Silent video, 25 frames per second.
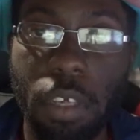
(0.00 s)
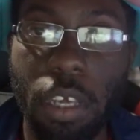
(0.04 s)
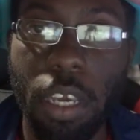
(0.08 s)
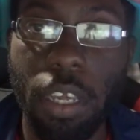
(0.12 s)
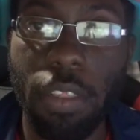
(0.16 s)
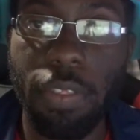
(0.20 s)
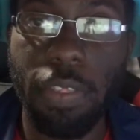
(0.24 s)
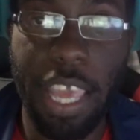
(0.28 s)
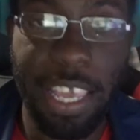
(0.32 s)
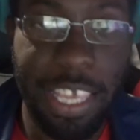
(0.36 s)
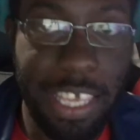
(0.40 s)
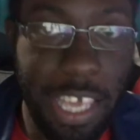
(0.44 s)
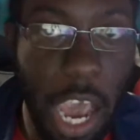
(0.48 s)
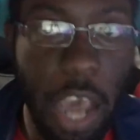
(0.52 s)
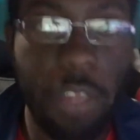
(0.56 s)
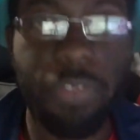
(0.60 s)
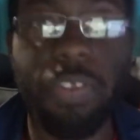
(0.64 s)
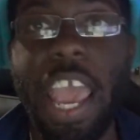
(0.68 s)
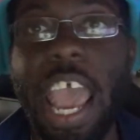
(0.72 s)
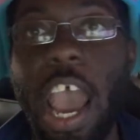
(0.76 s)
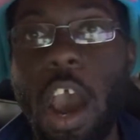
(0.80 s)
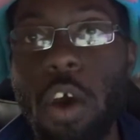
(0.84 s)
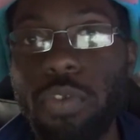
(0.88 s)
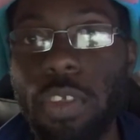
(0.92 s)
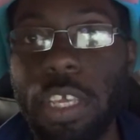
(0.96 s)
They cut
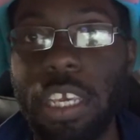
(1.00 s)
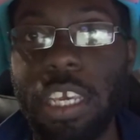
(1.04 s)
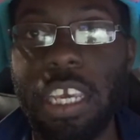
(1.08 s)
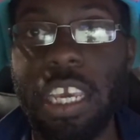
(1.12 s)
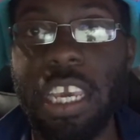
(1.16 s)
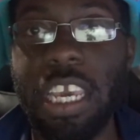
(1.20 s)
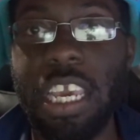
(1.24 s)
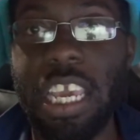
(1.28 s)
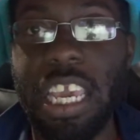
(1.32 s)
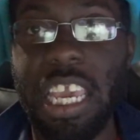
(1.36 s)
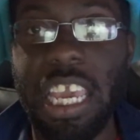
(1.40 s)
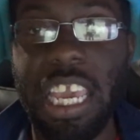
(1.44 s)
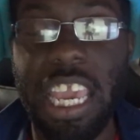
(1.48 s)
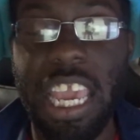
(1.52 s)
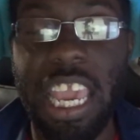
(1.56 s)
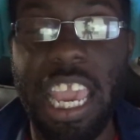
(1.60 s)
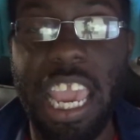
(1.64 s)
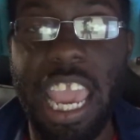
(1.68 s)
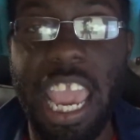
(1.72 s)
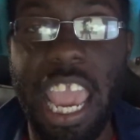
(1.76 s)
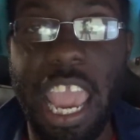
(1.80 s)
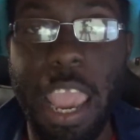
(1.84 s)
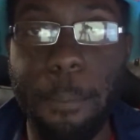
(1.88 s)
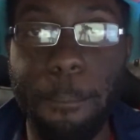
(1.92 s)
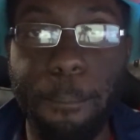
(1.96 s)
out
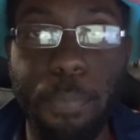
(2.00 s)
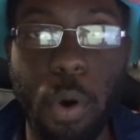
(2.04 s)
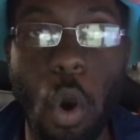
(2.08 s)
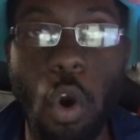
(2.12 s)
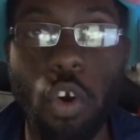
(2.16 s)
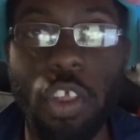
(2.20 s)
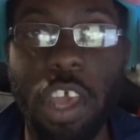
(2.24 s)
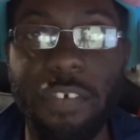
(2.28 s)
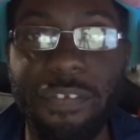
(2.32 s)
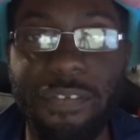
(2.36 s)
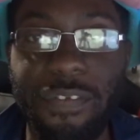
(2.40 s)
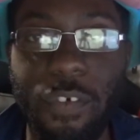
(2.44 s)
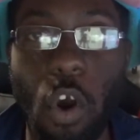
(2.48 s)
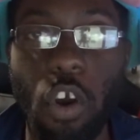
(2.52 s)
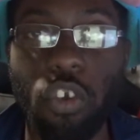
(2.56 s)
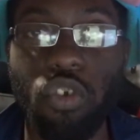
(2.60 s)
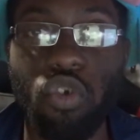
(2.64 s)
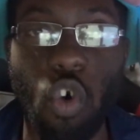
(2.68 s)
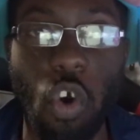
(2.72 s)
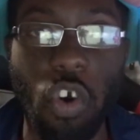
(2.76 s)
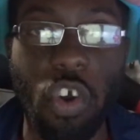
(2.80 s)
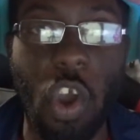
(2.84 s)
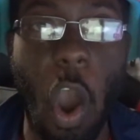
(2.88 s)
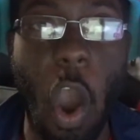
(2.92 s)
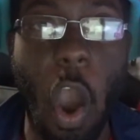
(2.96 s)
and pulled a
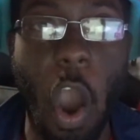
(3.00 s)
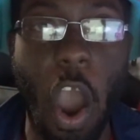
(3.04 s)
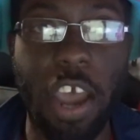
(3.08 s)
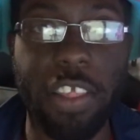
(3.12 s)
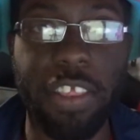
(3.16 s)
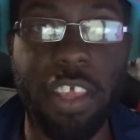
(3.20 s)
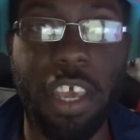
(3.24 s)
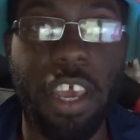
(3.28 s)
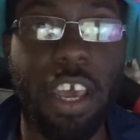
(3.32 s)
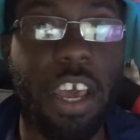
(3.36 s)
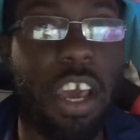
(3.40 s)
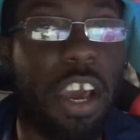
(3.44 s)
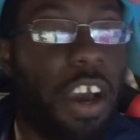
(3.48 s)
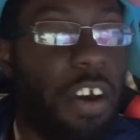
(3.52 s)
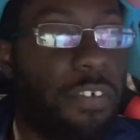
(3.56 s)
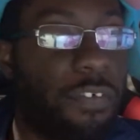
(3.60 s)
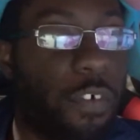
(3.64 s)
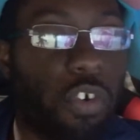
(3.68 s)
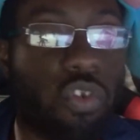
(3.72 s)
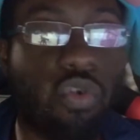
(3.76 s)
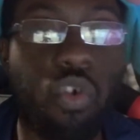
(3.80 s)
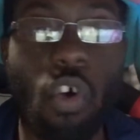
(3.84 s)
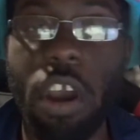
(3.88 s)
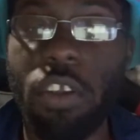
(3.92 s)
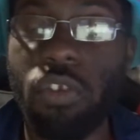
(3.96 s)
virtual con
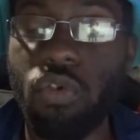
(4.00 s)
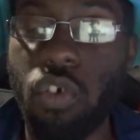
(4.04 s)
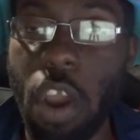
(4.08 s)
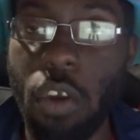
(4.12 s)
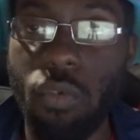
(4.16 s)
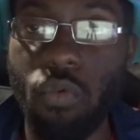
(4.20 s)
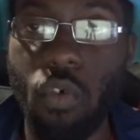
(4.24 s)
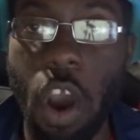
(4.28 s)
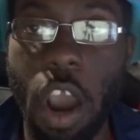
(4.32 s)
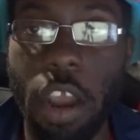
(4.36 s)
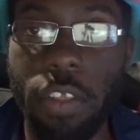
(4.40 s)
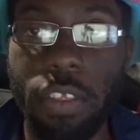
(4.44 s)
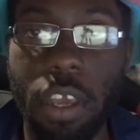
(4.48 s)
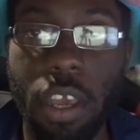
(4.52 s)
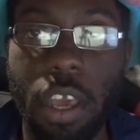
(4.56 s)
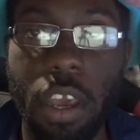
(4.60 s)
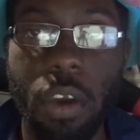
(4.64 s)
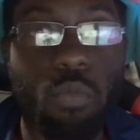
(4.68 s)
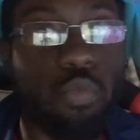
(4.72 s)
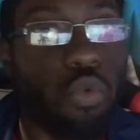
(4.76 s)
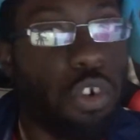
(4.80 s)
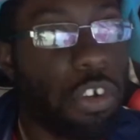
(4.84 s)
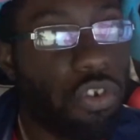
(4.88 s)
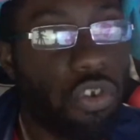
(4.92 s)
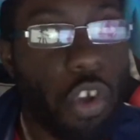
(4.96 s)
for 2021,
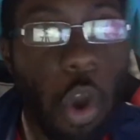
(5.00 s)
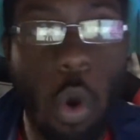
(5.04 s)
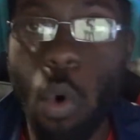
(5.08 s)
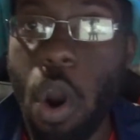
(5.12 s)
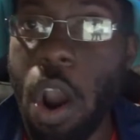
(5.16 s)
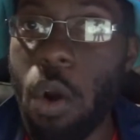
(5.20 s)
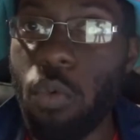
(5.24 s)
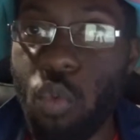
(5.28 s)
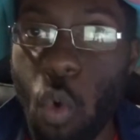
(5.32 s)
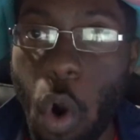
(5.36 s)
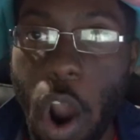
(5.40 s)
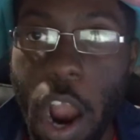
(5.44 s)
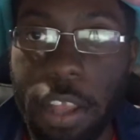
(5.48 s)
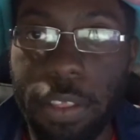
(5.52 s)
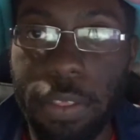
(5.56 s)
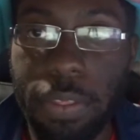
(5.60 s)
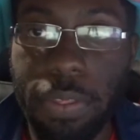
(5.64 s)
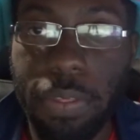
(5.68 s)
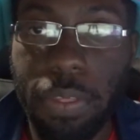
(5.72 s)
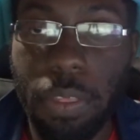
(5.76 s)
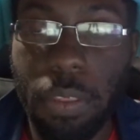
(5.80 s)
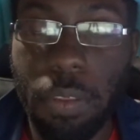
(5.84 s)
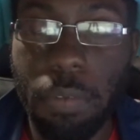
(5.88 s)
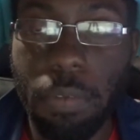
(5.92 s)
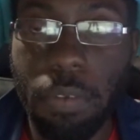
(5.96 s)
which no one
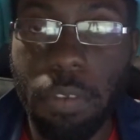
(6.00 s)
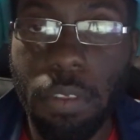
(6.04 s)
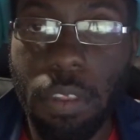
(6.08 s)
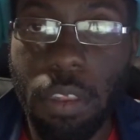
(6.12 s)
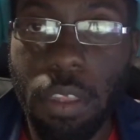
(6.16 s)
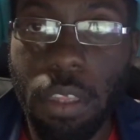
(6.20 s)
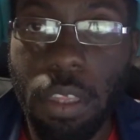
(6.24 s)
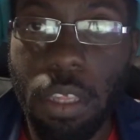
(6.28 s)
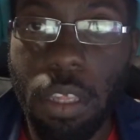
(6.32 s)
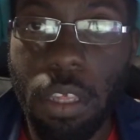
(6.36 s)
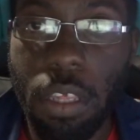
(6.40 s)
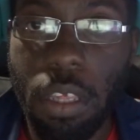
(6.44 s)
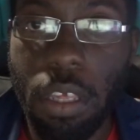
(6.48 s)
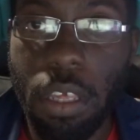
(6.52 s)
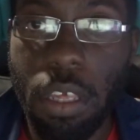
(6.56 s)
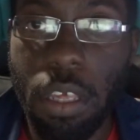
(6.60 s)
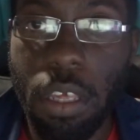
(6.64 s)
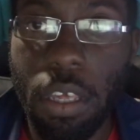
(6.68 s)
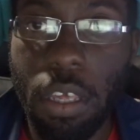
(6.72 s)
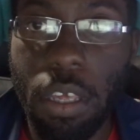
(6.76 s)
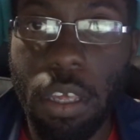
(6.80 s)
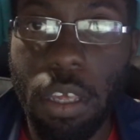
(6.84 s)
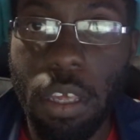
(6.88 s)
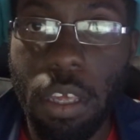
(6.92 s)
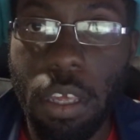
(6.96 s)
wants.
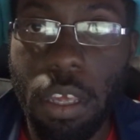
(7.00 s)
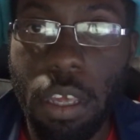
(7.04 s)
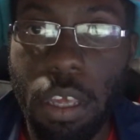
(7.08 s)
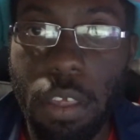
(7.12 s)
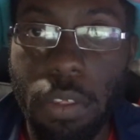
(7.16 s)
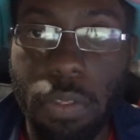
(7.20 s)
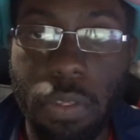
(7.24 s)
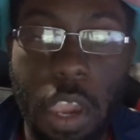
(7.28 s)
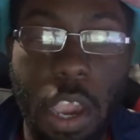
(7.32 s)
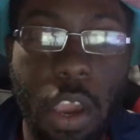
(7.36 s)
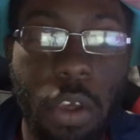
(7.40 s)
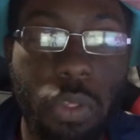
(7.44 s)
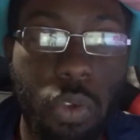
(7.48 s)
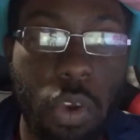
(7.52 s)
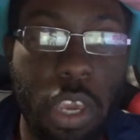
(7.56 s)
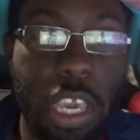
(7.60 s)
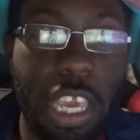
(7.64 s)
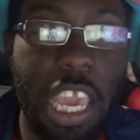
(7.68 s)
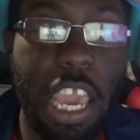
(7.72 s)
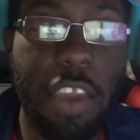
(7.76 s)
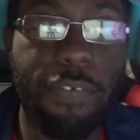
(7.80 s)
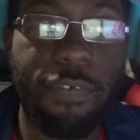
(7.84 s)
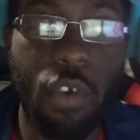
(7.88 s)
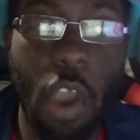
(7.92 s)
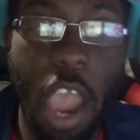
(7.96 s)
Seriously,
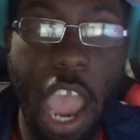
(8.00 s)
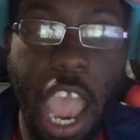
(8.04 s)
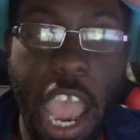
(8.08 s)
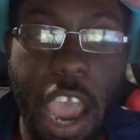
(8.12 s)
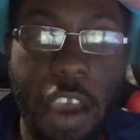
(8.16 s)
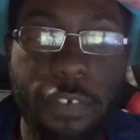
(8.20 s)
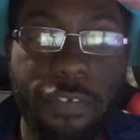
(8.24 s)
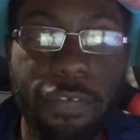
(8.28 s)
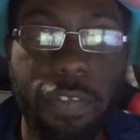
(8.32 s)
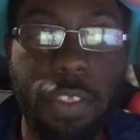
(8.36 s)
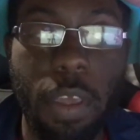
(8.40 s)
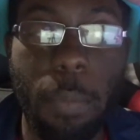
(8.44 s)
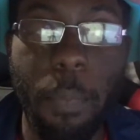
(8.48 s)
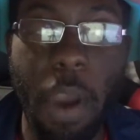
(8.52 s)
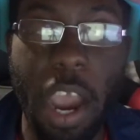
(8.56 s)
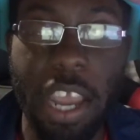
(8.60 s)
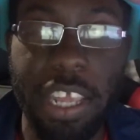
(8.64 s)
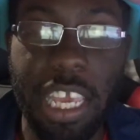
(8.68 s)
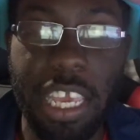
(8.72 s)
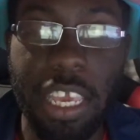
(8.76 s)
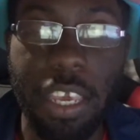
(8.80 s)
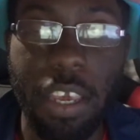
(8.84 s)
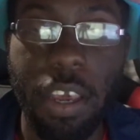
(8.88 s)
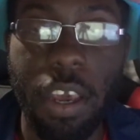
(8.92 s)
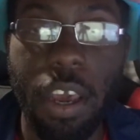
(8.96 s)
if you have the
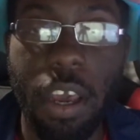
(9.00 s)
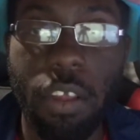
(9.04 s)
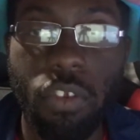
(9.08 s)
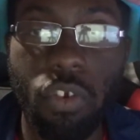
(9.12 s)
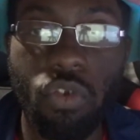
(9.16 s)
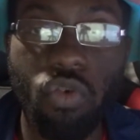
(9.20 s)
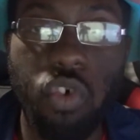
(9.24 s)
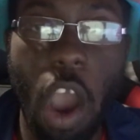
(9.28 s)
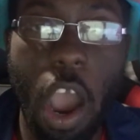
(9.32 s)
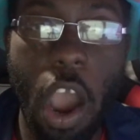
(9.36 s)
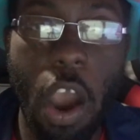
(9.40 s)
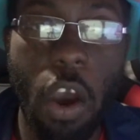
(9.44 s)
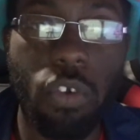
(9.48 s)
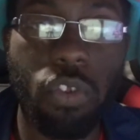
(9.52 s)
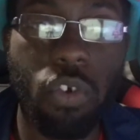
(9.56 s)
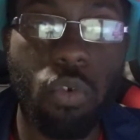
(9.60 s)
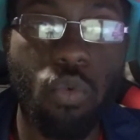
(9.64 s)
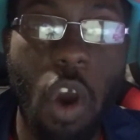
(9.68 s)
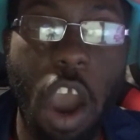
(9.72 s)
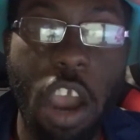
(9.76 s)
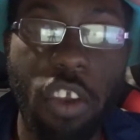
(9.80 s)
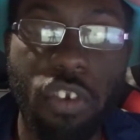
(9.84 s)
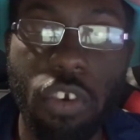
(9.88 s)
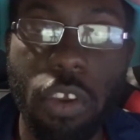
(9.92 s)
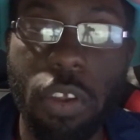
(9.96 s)
money to travel to
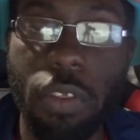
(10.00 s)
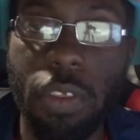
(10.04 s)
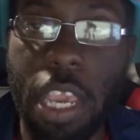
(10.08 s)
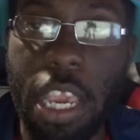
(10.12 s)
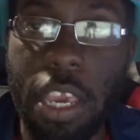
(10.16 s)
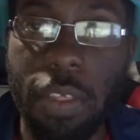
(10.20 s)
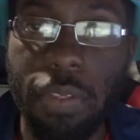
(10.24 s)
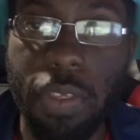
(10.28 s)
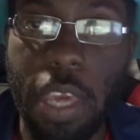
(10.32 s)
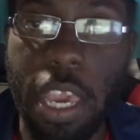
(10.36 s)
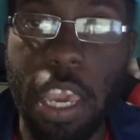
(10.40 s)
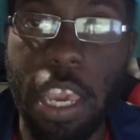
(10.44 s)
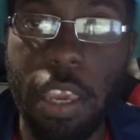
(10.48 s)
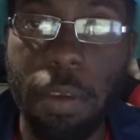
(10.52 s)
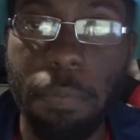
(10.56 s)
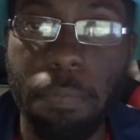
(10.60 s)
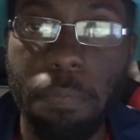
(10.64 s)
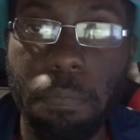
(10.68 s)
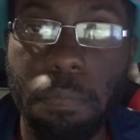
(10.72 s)
Washington, D.C.,